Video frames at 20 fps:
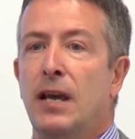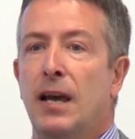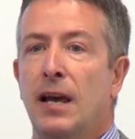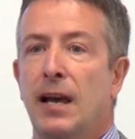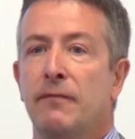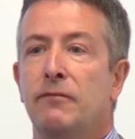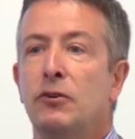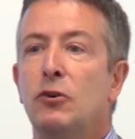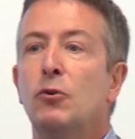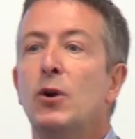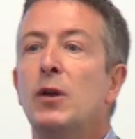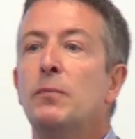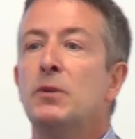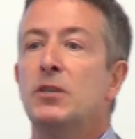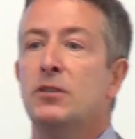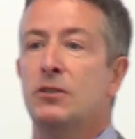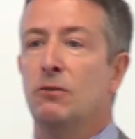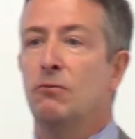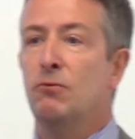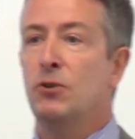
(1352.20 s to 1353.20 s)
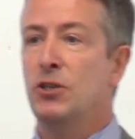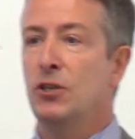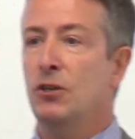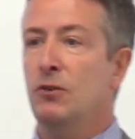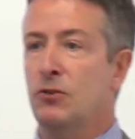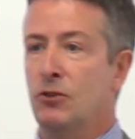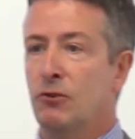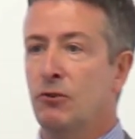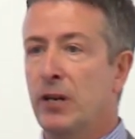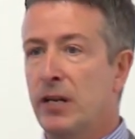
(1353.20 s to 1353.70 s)
have agreements to
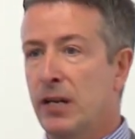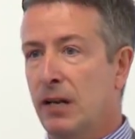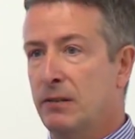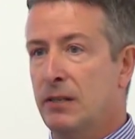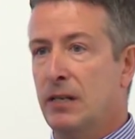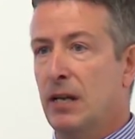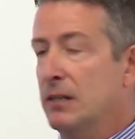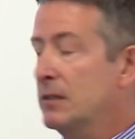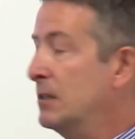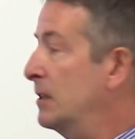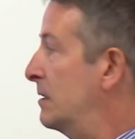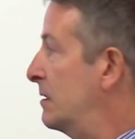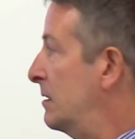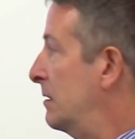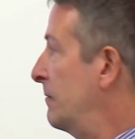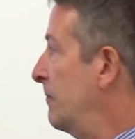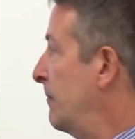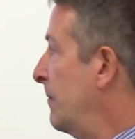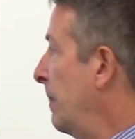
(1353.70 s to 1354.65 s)
reduce greenhouse gases.